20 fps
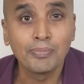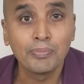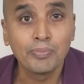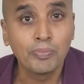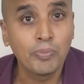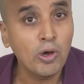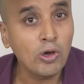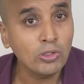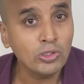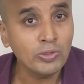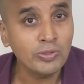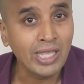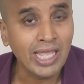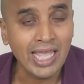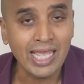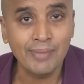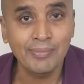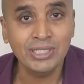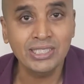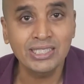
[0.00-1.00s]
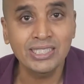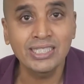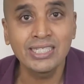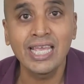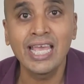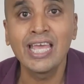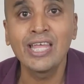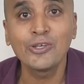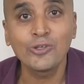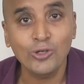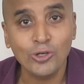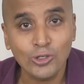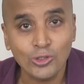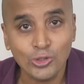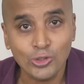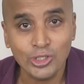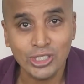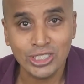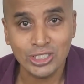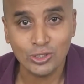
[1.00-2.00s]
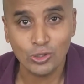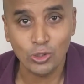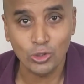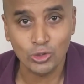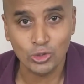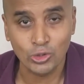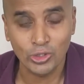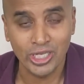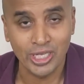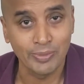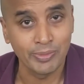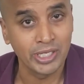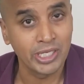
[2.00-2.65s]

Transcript: Both Hamilton and Toronto is close to him.